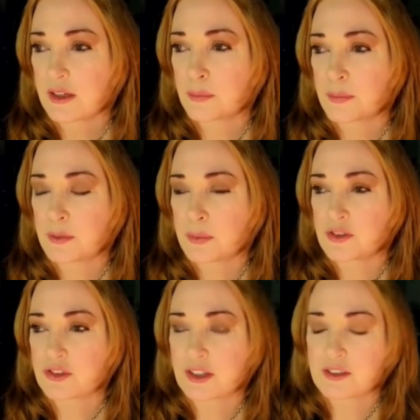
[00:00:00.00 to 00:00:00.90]
People,
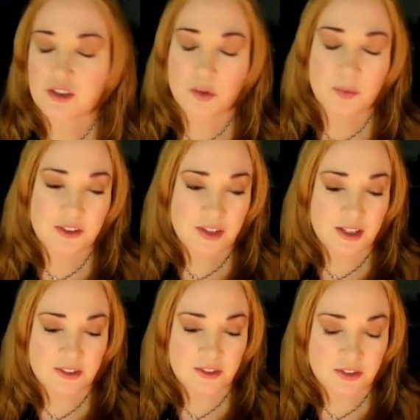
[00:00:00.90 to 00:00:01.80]
and so we
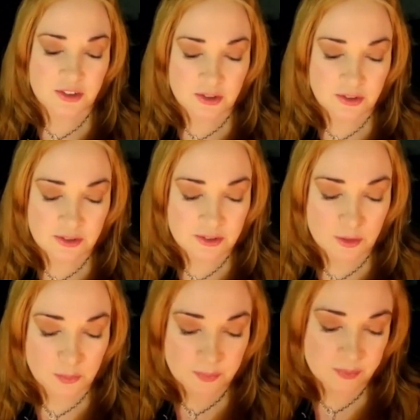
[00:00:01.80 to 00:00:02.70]
decided to start
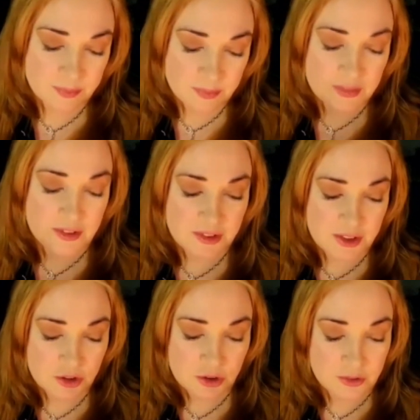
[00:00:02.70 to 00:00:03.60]
the
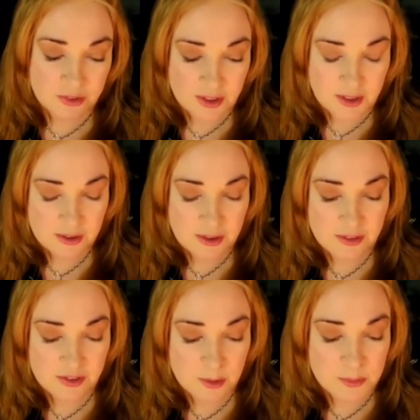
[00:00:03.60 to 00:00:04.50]
t-shirt thing at
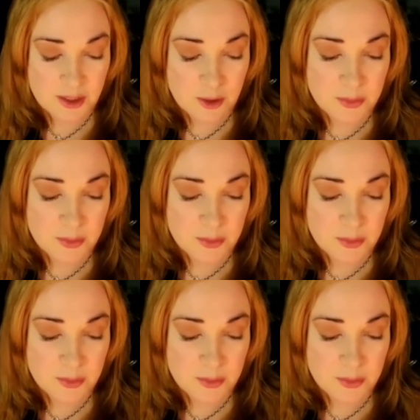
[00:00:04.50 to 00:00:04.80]
the same time.